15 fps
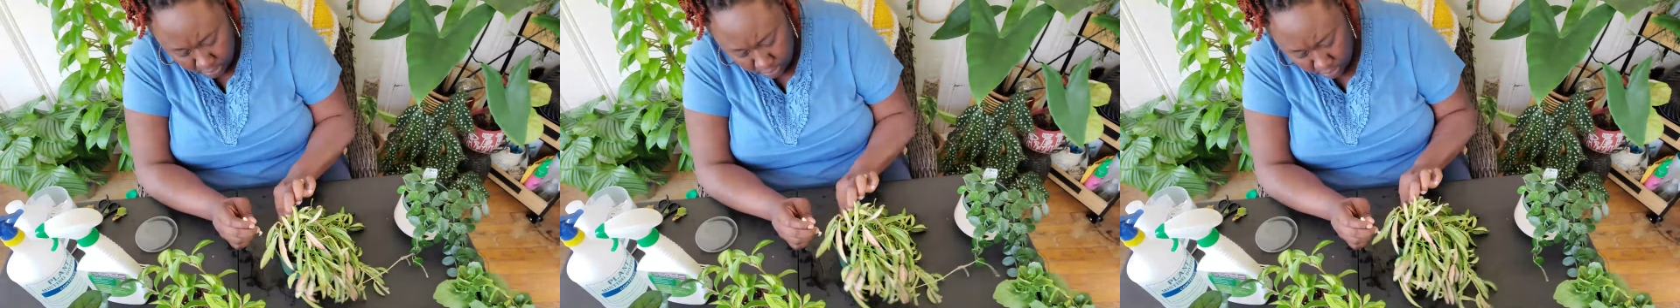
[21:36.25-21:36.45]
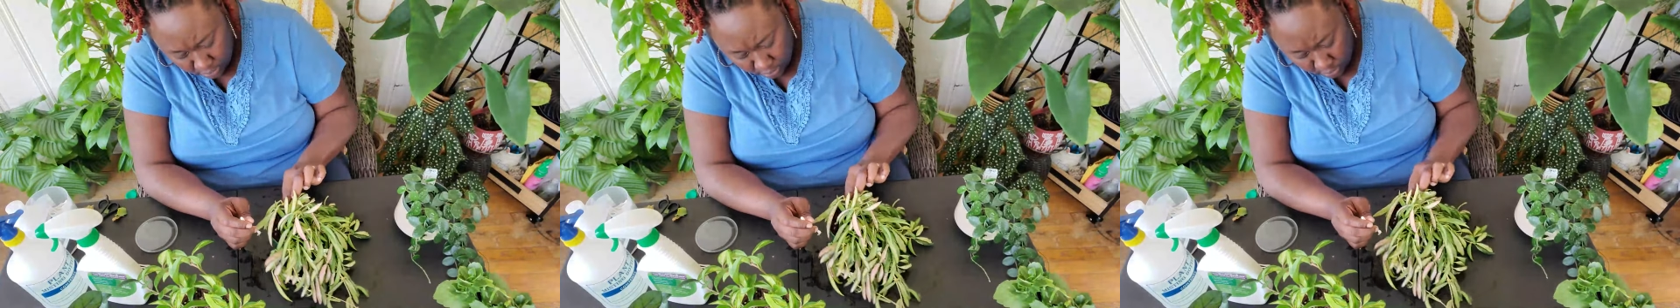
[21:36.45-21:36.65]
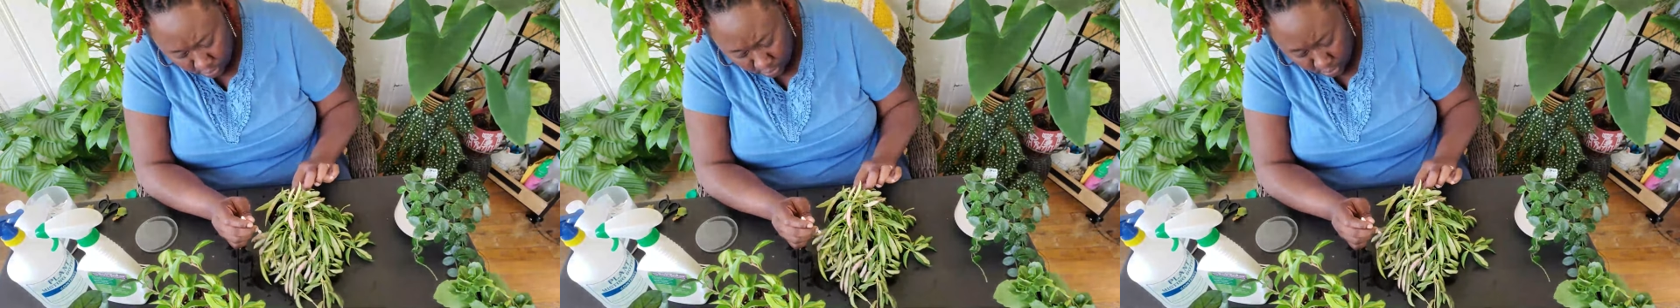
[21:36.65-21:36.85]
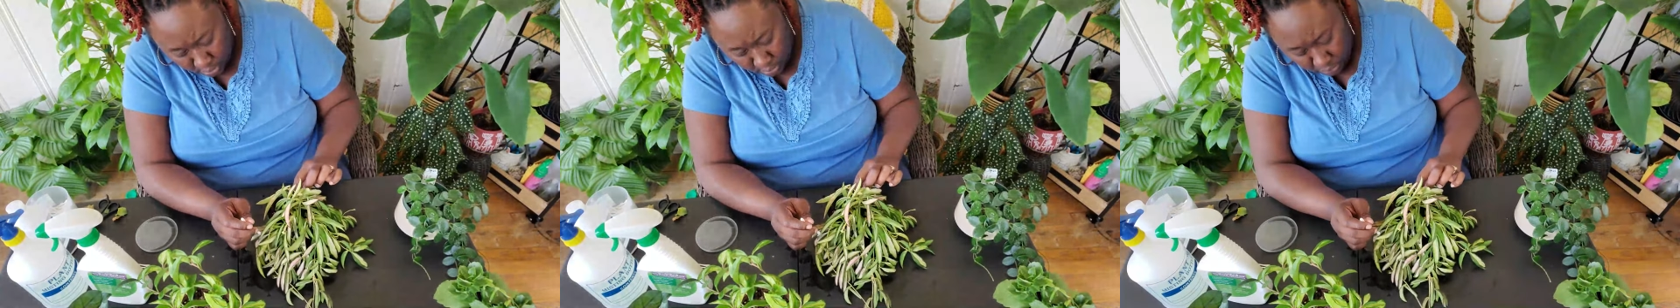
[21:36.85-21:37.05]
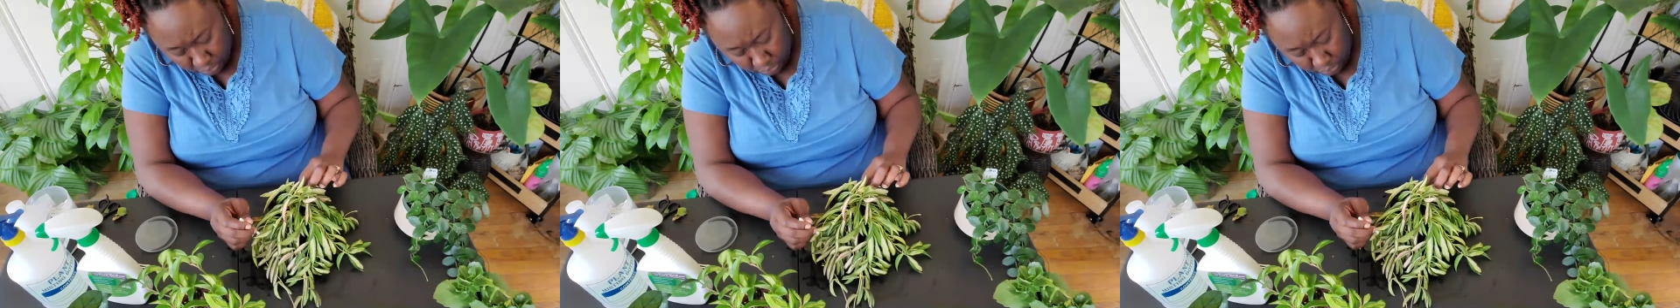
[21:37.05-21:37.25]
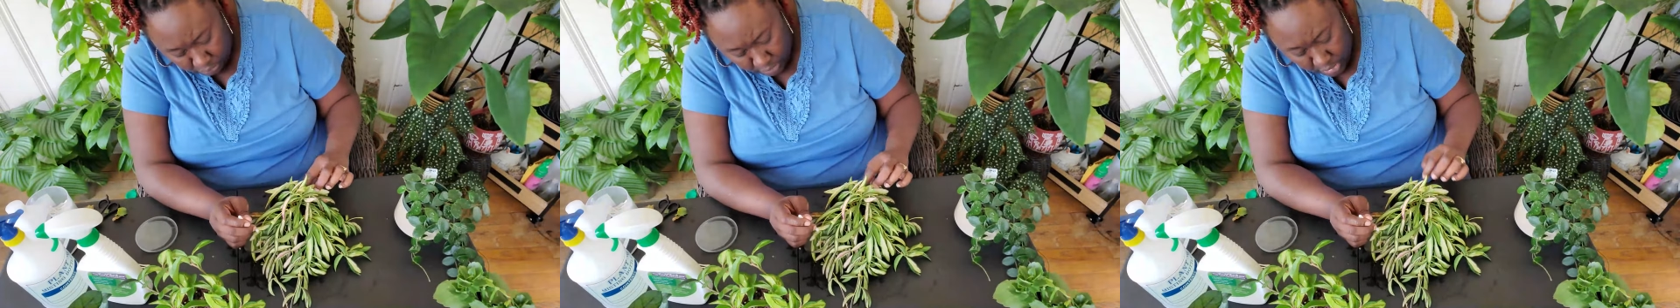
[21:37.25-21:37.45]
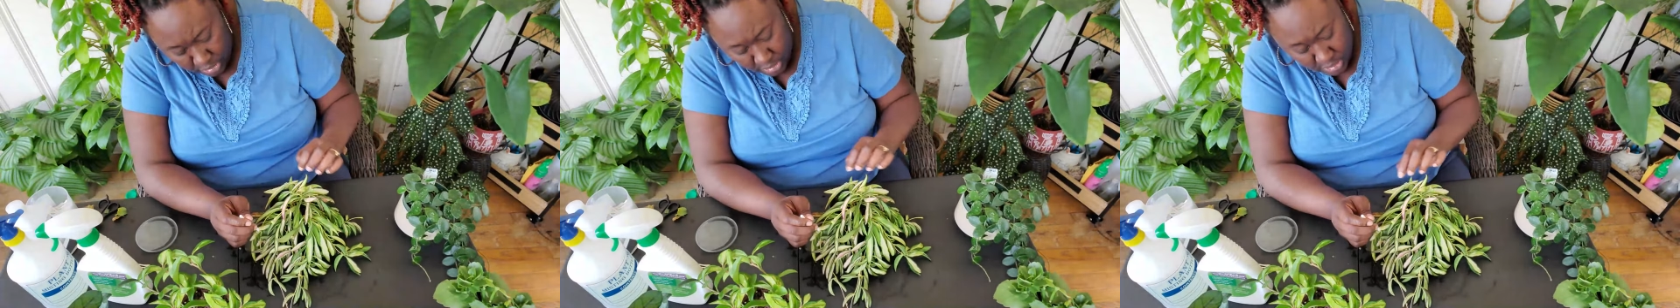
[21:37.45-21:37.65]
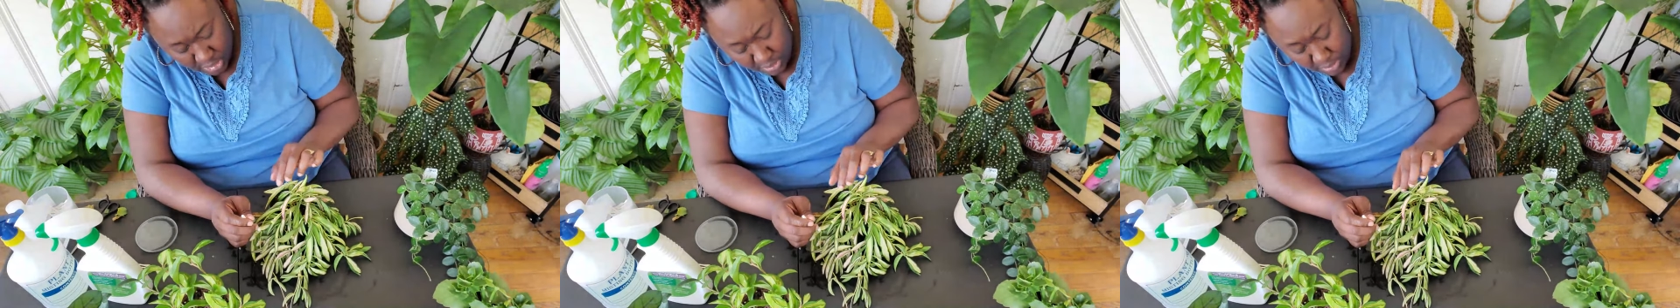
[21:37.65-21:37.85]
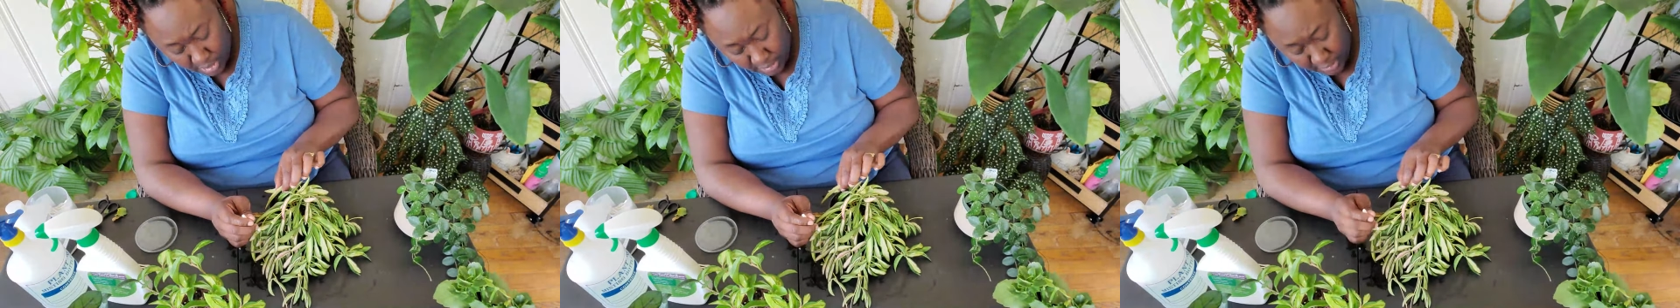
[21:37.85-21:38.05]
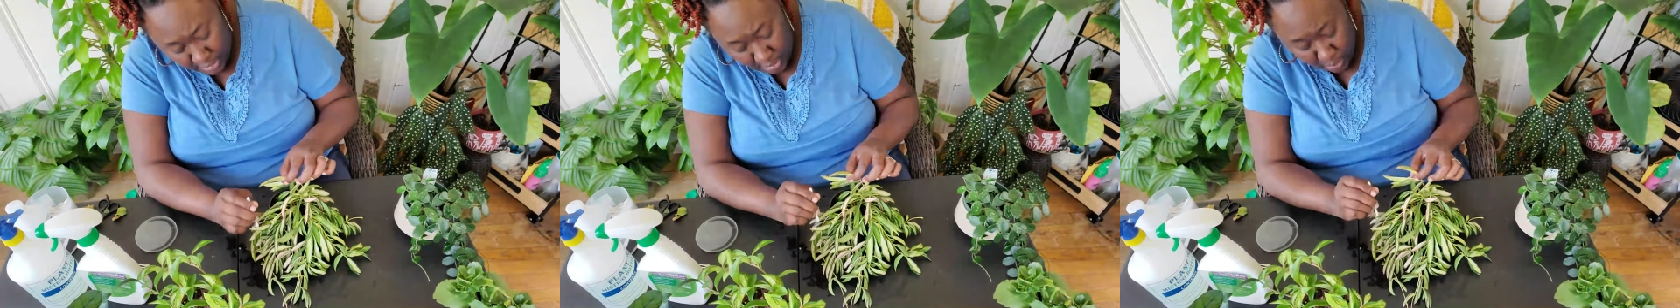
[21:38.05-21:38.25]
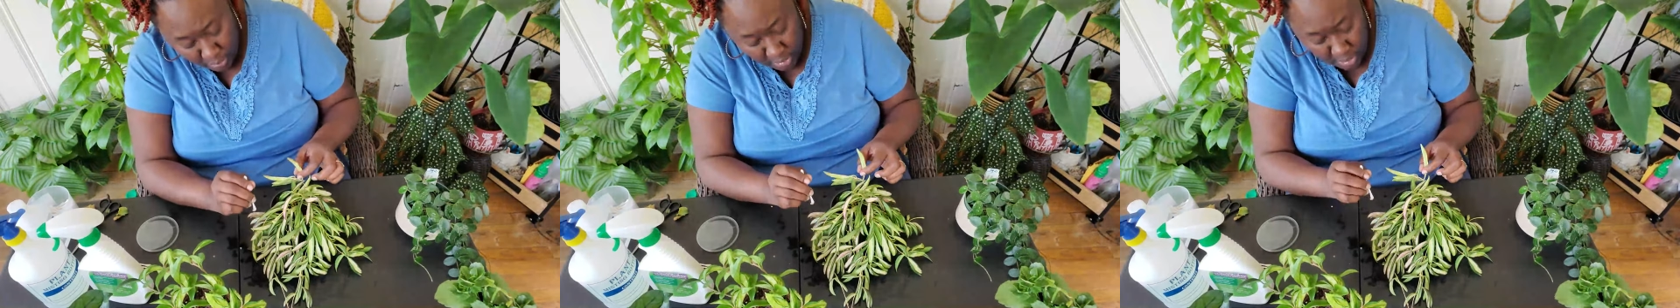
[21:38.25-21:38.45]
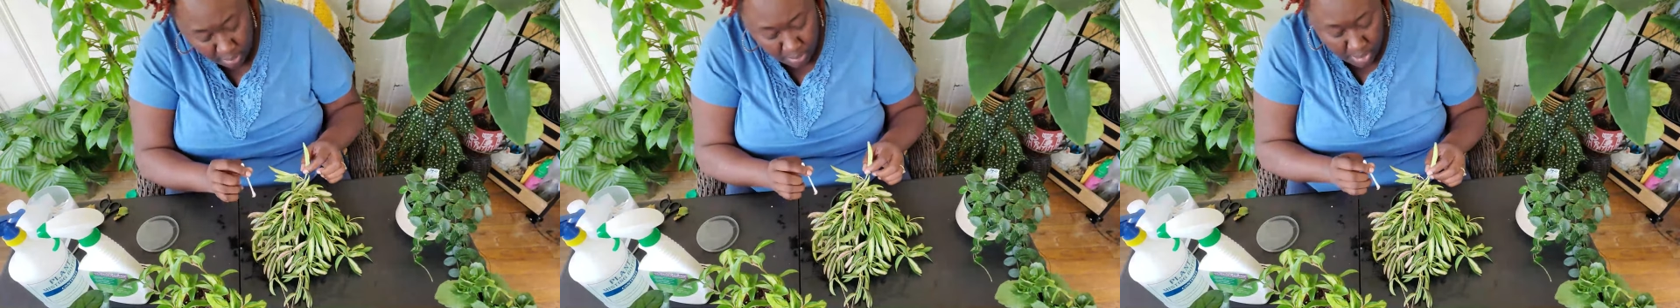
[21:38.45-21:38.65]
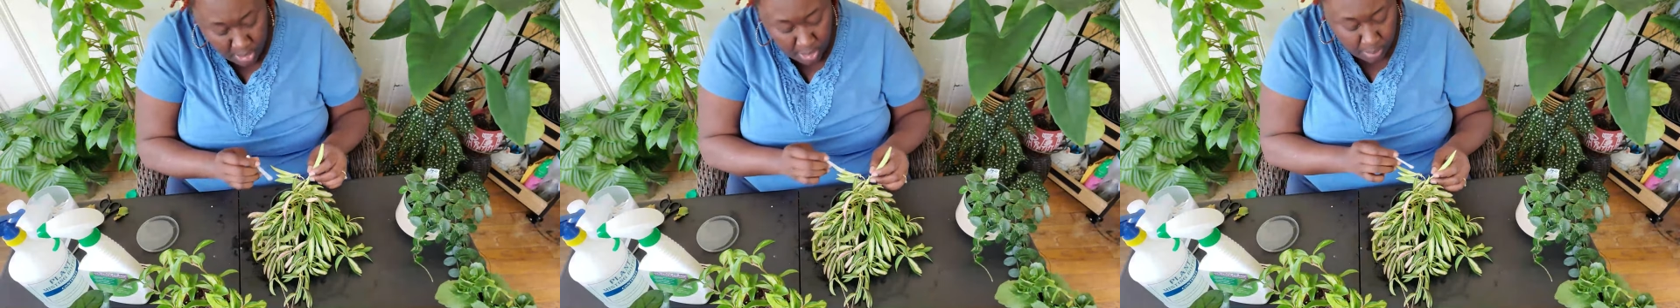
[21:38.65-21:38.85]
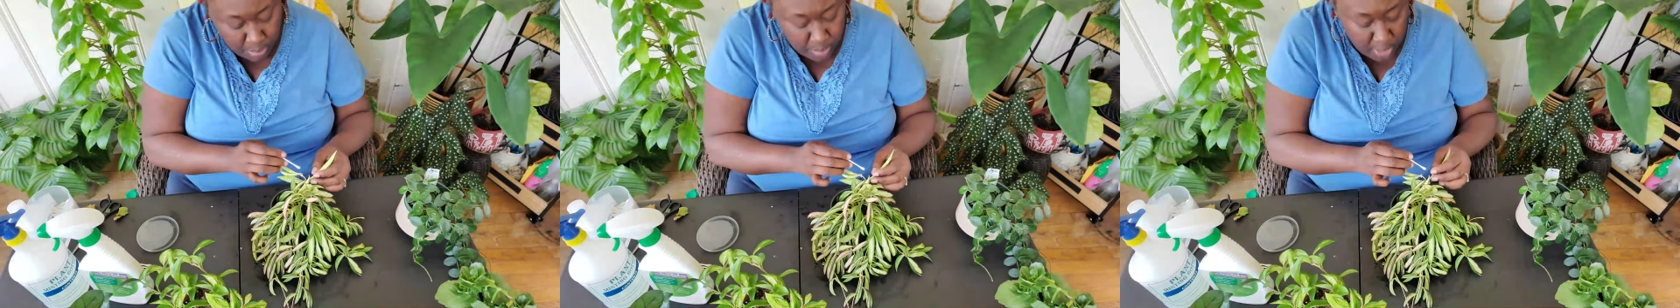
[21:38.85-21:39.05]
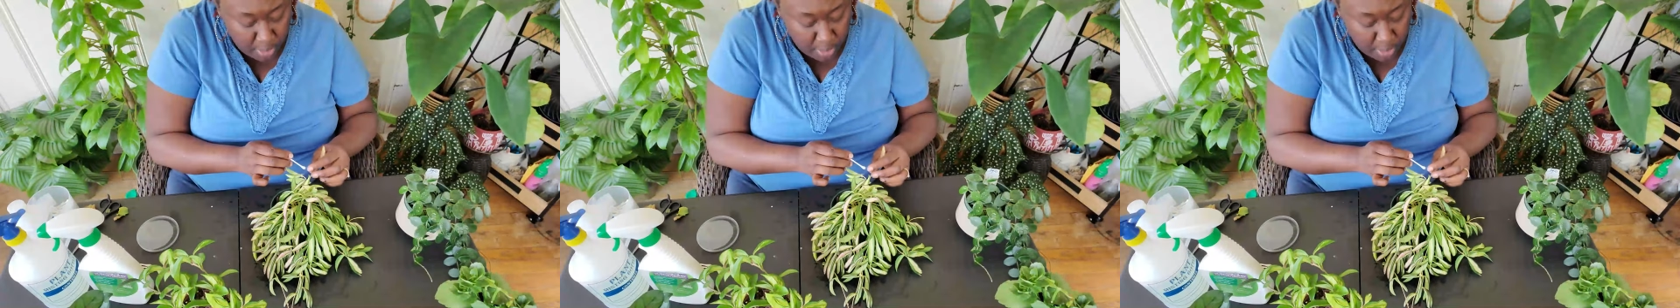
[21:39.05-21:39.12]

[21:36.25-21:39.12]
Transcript: At least it seemed like that way in my